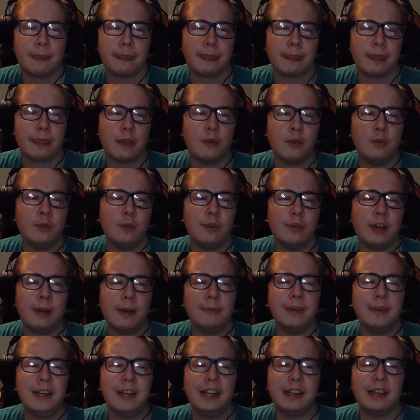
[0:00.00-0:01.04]
Ooh, now I'm
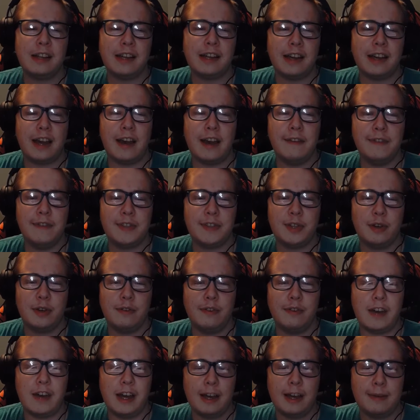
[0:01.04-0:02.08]
getting like Avatar
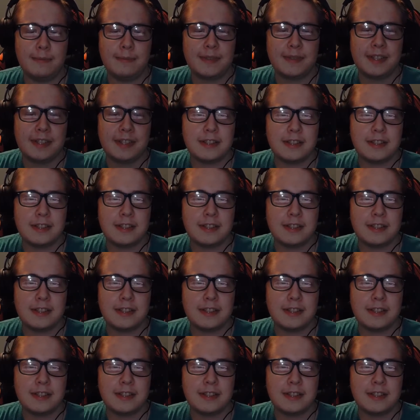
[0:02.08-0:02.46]
vibes.